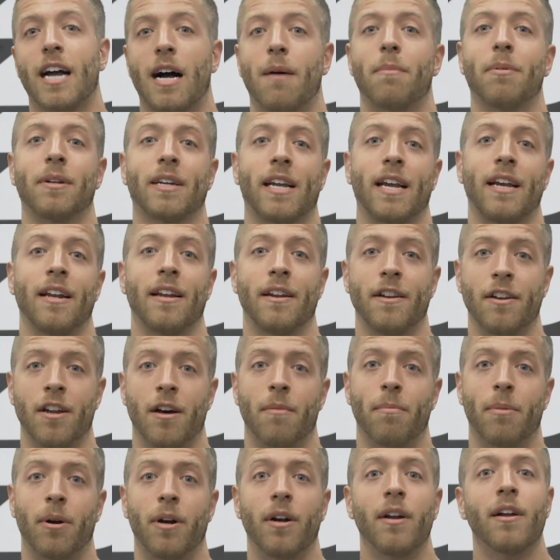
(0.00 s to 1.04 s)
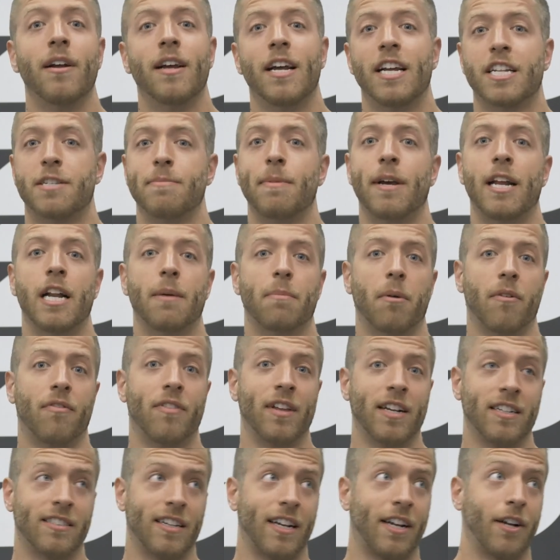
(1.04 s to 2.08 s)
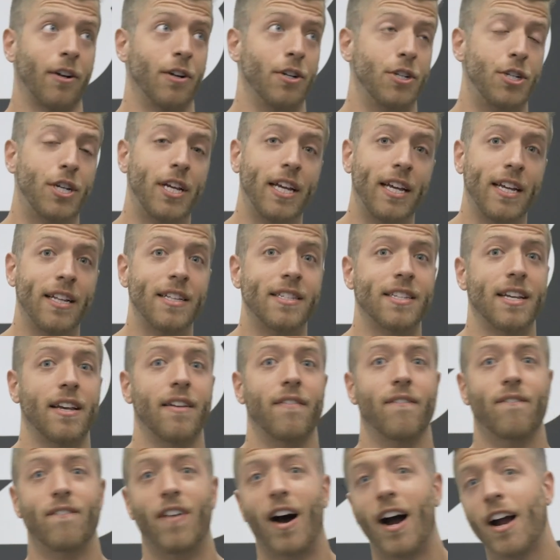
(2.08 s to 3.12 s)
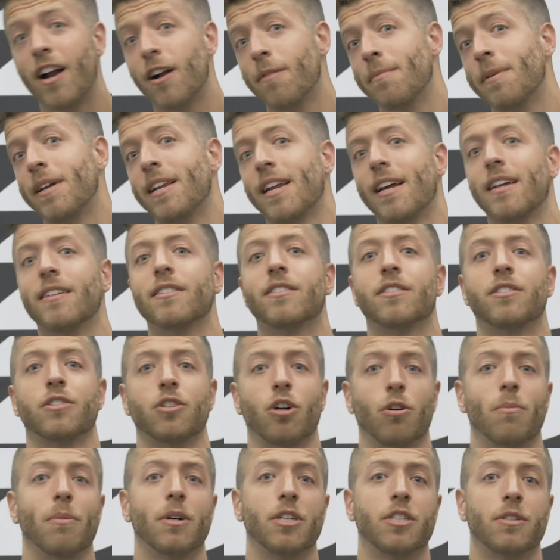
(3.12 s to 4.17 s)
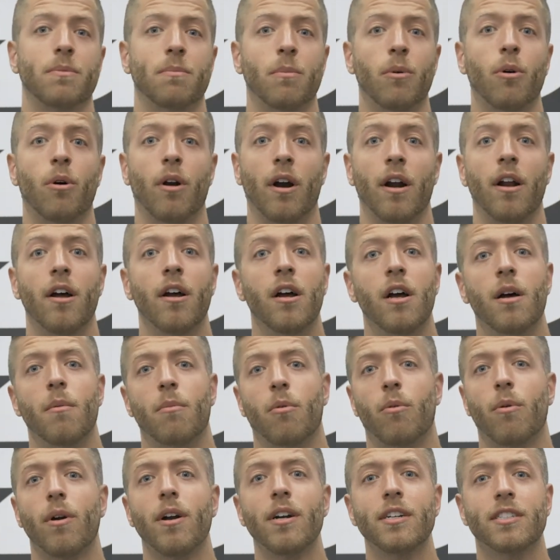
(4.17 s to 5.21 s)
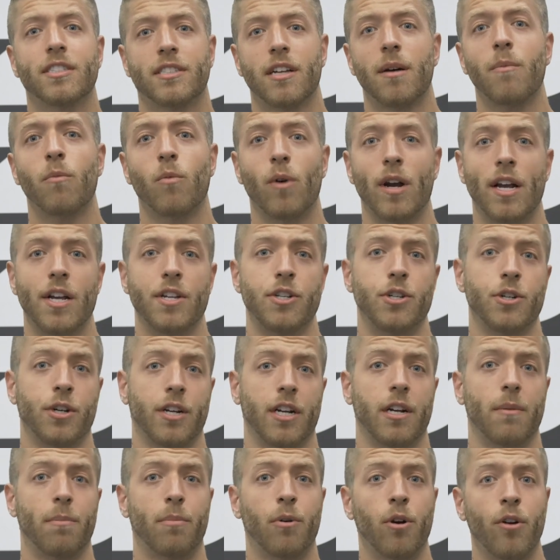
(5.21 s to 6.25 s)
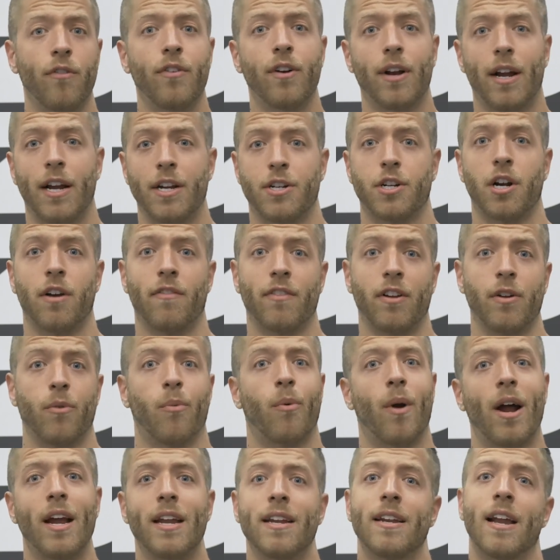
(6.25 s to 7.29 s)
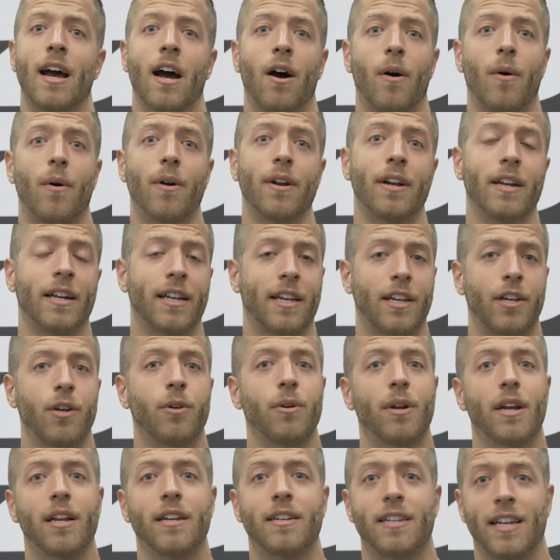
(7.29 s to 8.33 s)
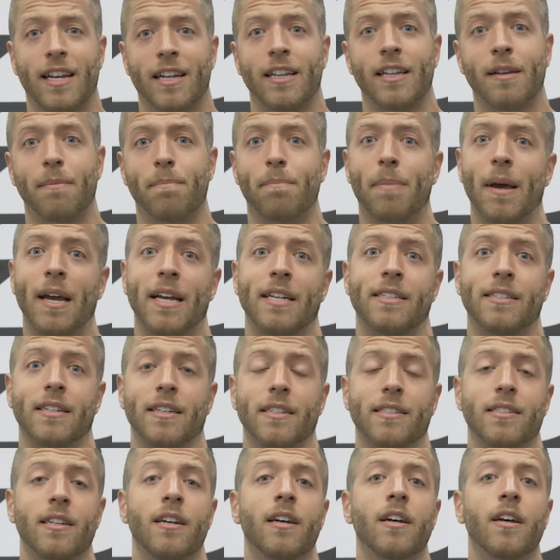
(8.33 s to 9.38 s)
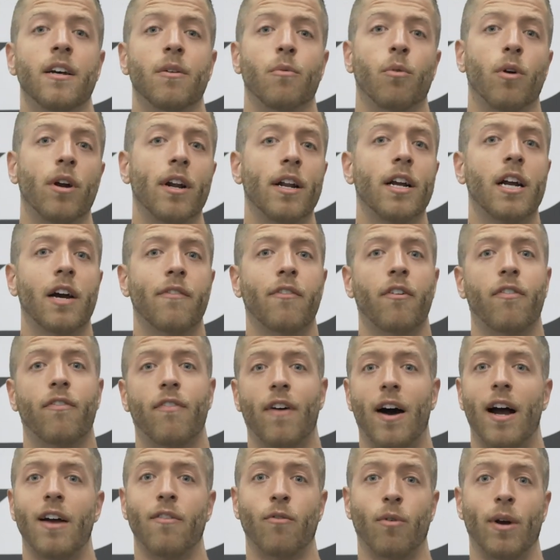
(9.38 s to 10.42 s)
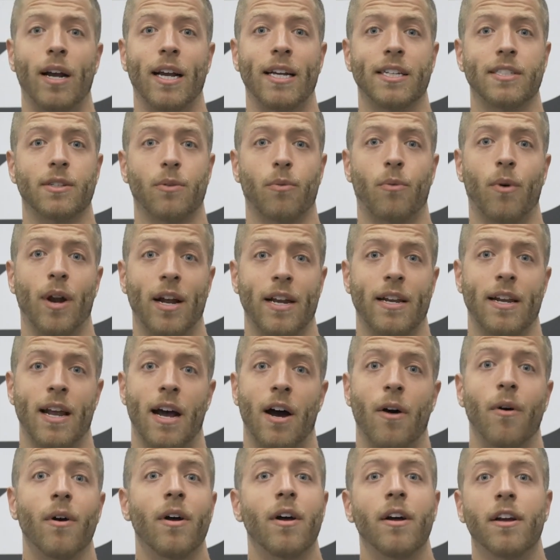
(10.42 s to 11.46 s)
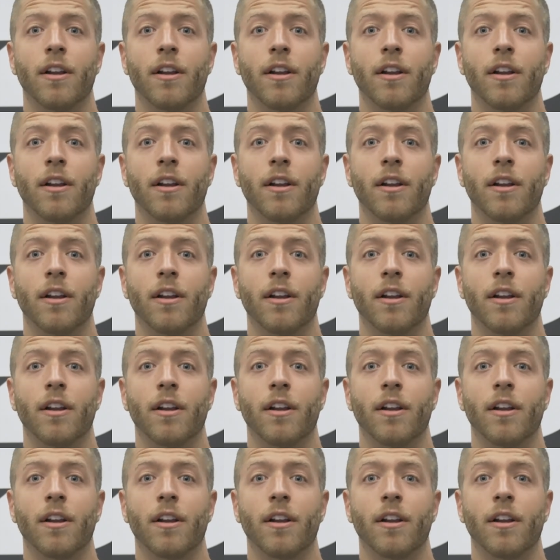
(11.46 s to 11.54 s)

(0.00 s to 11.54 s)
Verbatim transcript: complicated number. It's made up of things like your genes, environment, and so much more. But what are some ways you can improve your HRV right now on an acute and daily basis? We're gonna cover five ways right now.